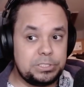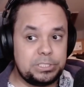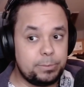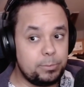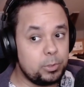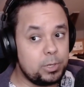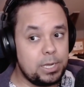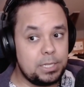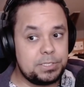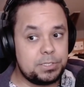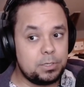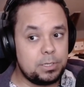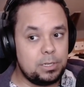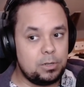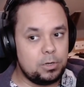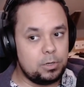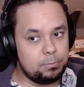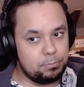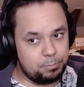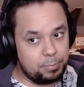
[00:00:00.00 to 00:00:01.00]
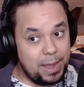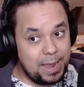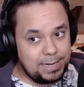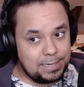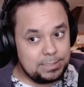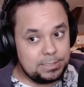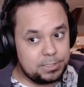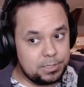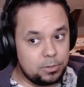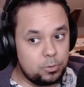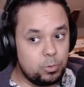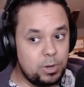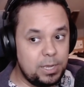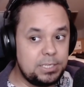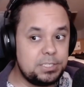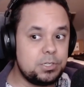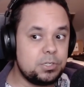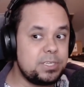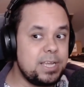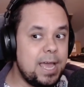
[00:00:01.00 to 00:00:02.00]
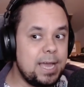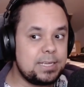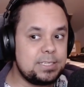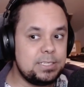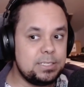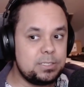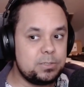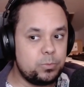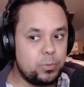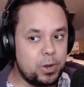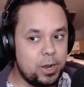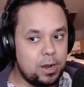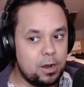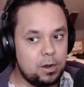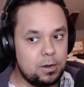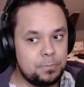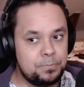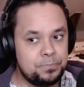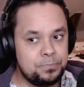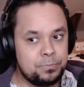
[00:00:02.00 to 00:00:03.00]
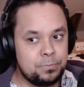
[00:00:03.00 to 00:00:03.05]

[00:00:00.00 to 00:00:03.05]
Democrats are, or Biden is going to raise your taxes, where